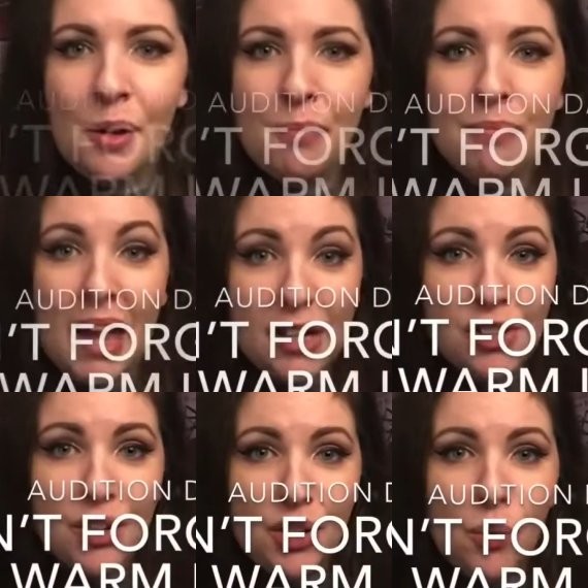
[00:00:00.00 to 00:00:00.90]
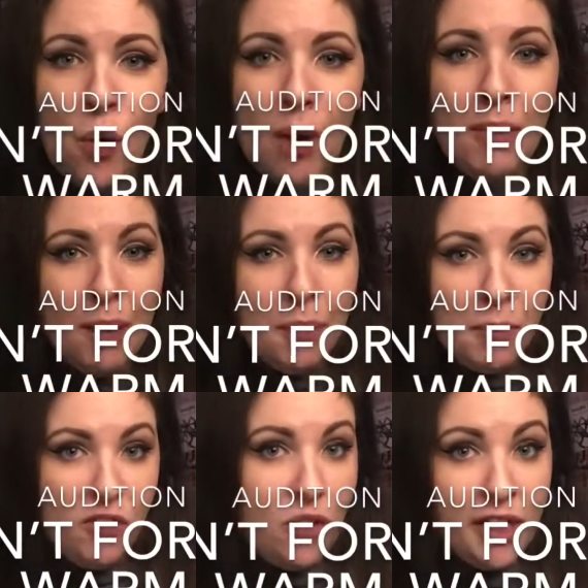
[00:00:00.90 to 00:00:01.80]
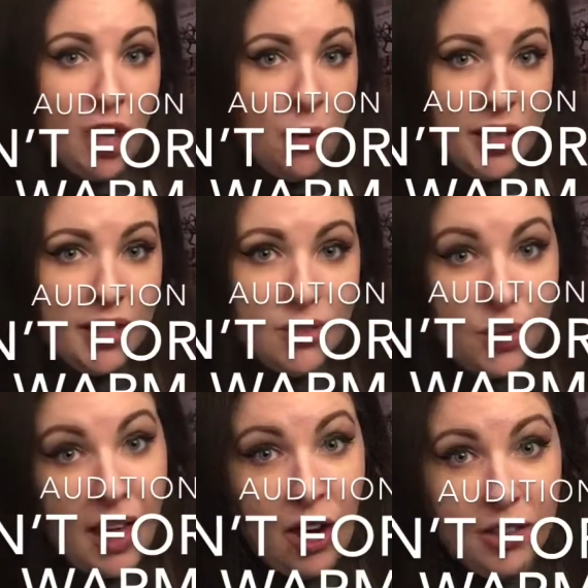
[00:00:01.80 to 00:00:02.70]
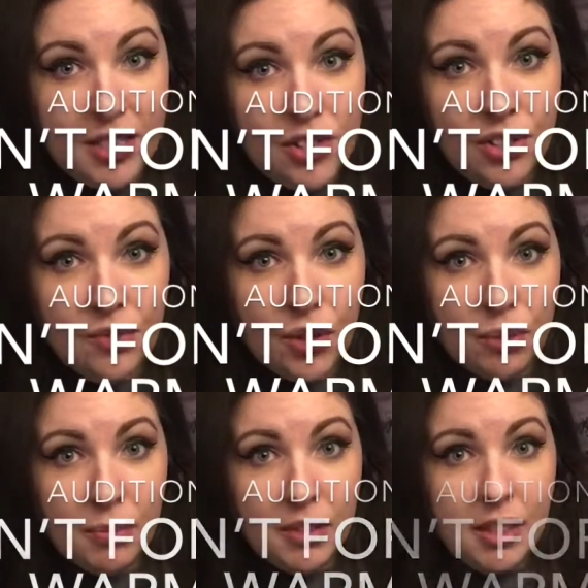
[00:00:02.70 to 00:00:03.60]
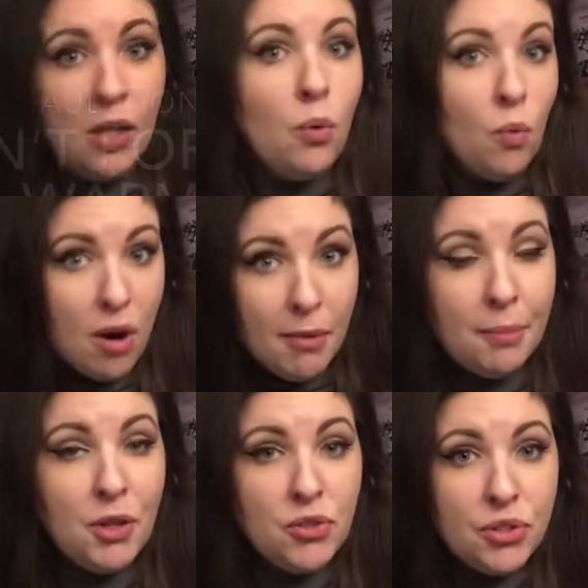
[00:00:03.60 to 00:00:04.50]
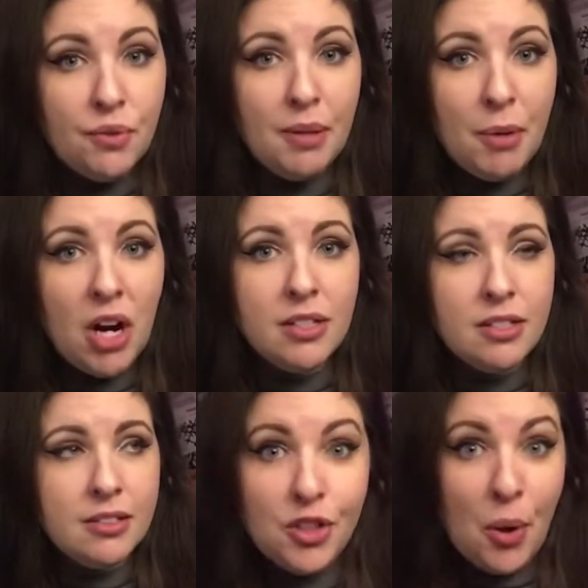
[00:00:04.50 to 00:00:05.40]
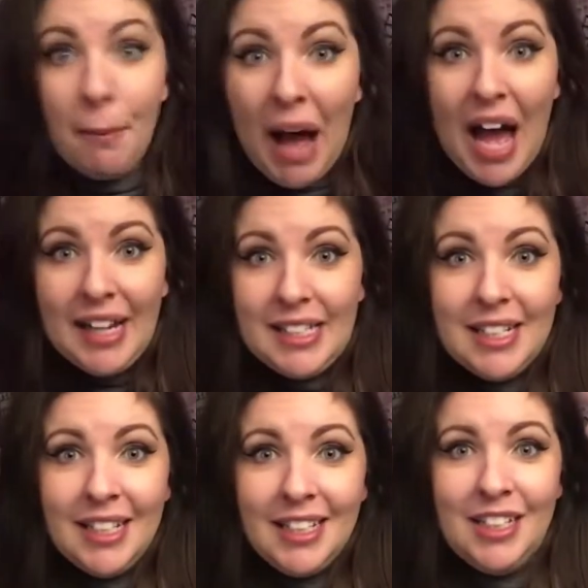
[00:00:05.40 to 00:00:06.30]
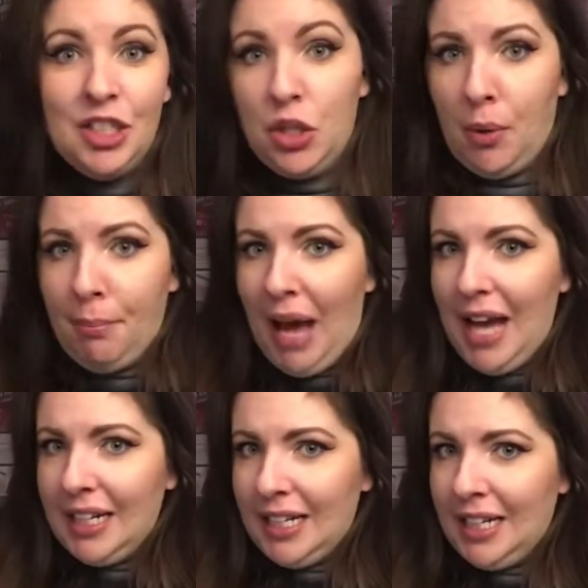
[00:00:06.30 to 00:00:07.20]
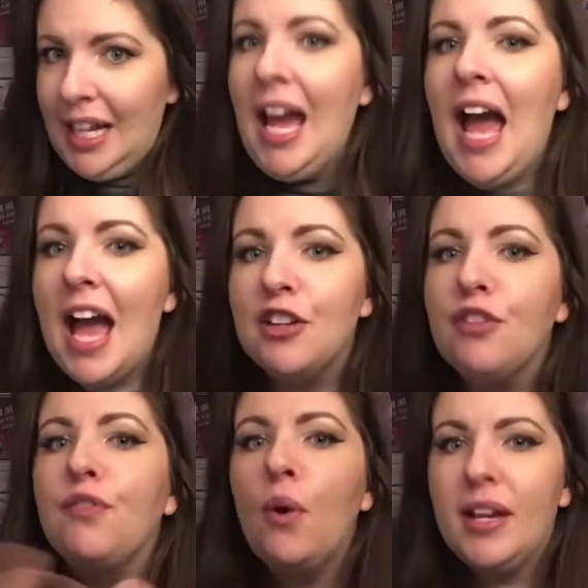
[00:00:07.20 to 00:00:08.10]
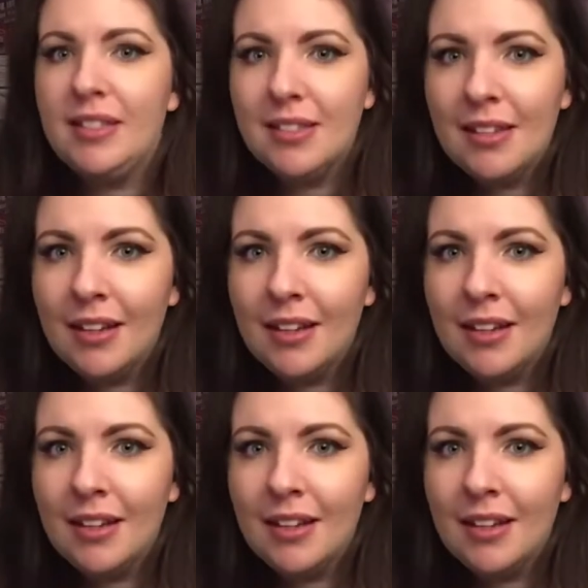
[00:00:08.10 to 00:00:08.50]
Make sure you warm up before going into that audition room. Warm up those 3 parts: your mind, your body, and your voice.